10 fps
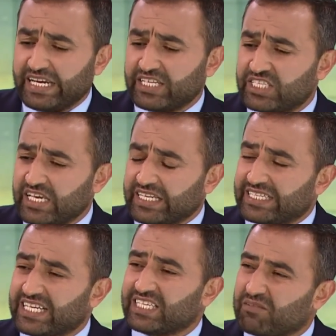it
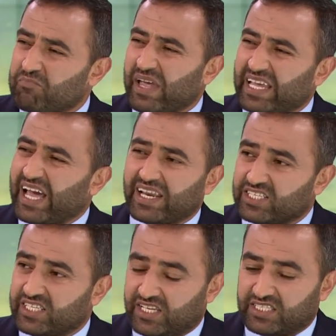doesn't make any
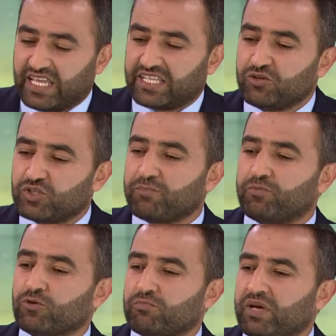sense that you
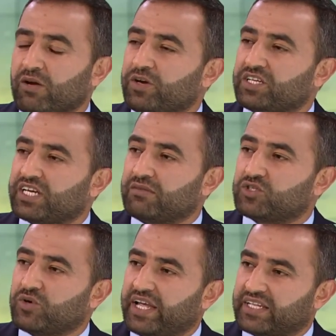support me when it comes
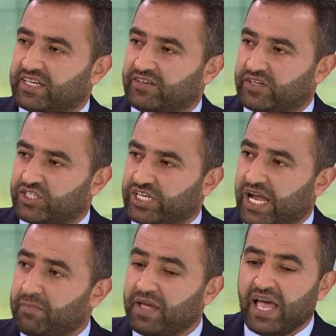to Hayat Tahrir
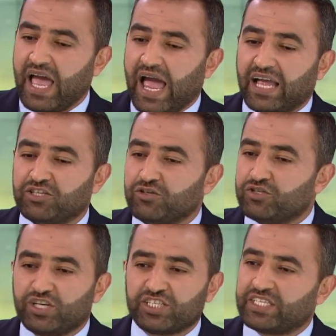al-Sham, and you
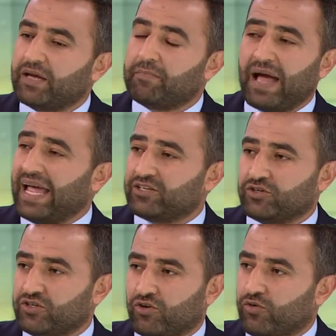just
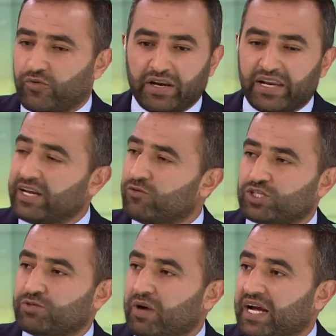abandon or
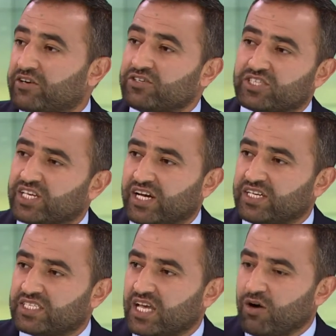relinquish my
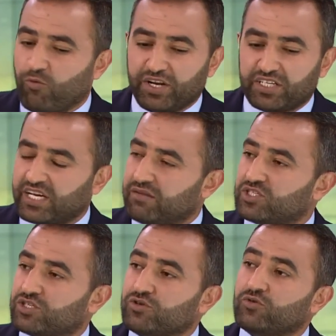concerns when it comes
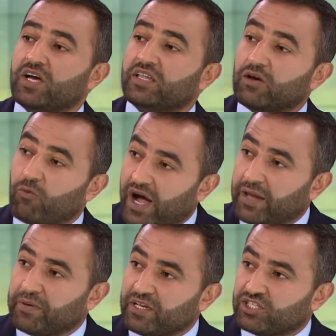to the
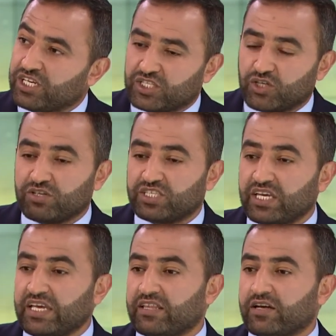YPG. So it's
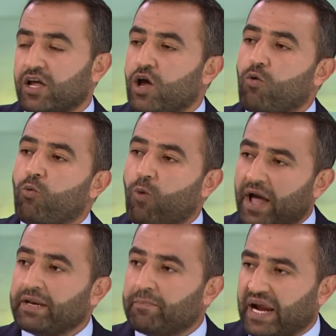either
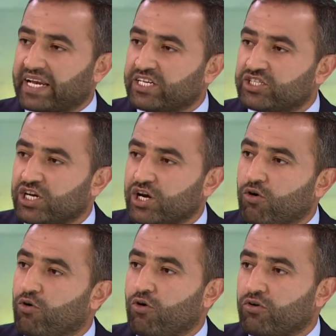one package,
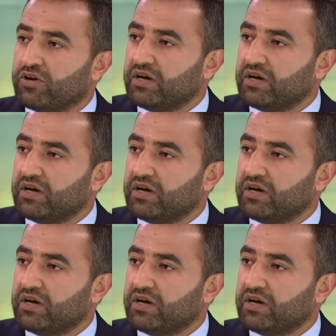or